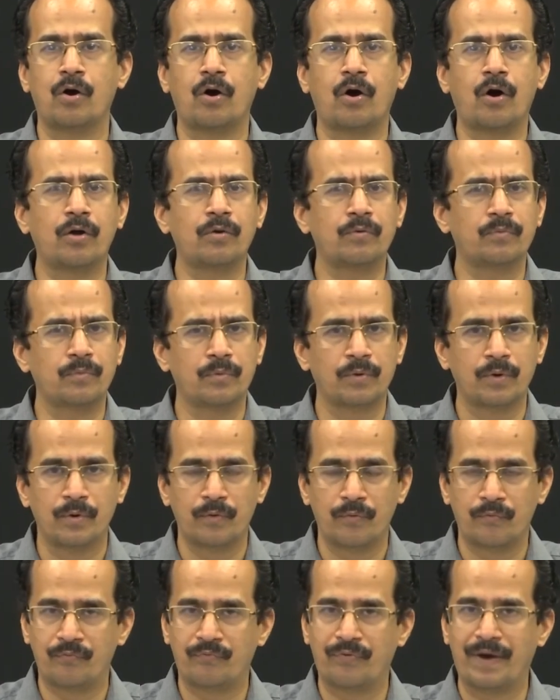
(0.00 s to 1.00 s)

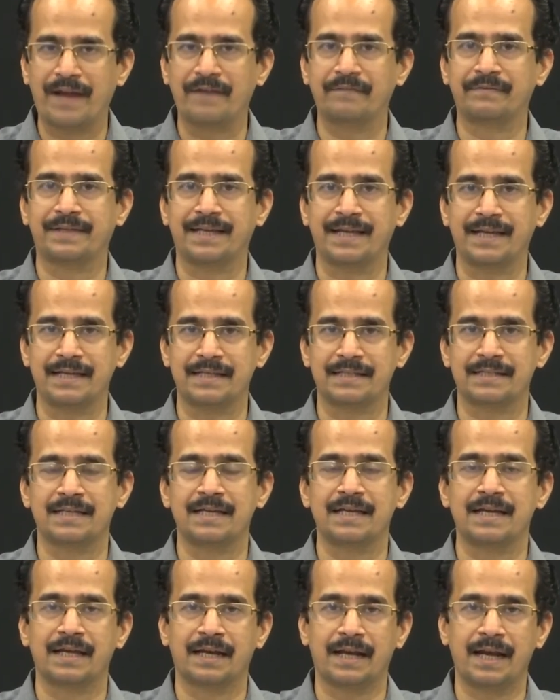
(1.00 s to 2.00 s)
awardees from
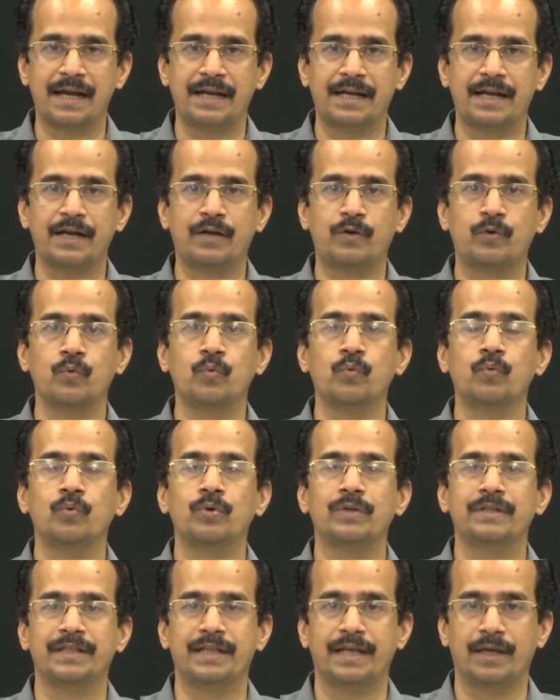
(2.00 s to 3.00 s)
India, which
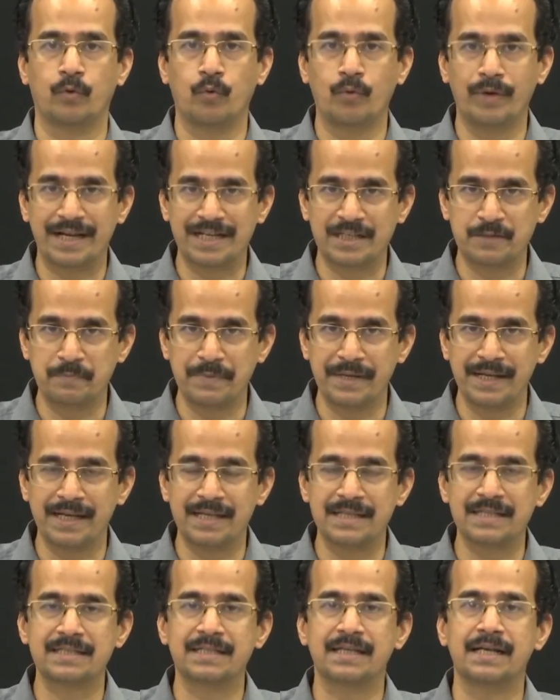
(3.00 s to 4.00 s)
are top
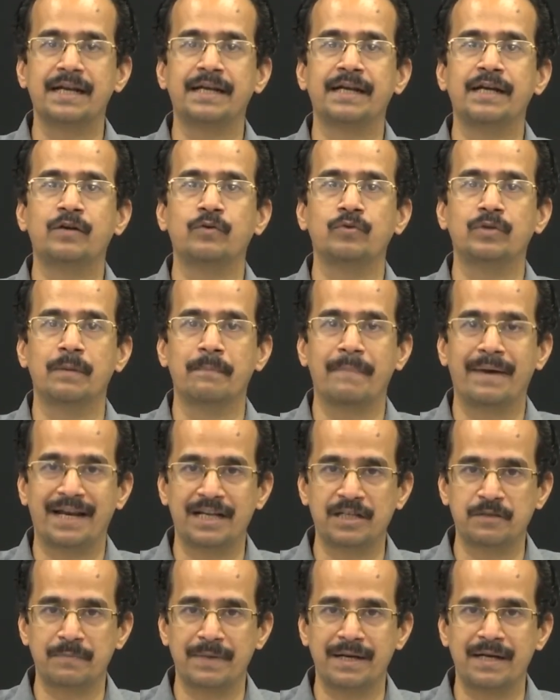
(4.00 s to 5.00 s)
ten according to the
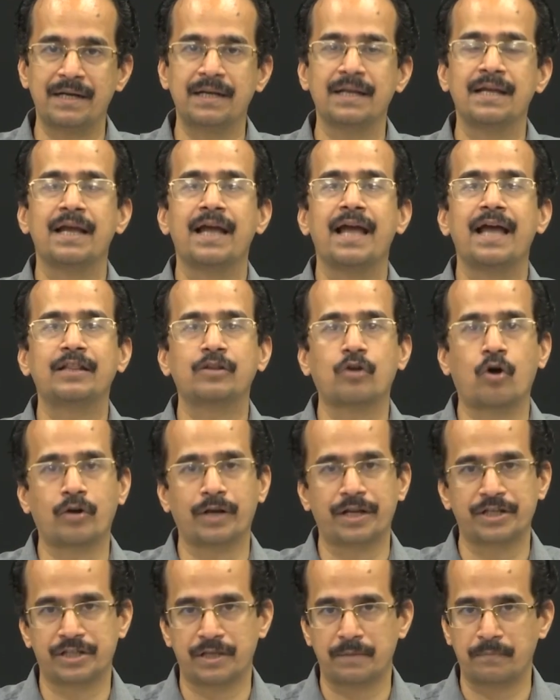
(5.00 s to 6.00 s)
Great Place to
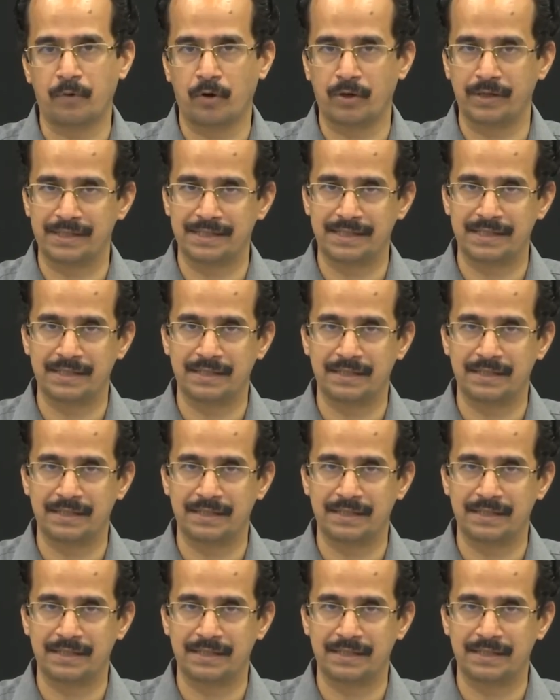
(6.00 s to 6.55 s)
Work survey,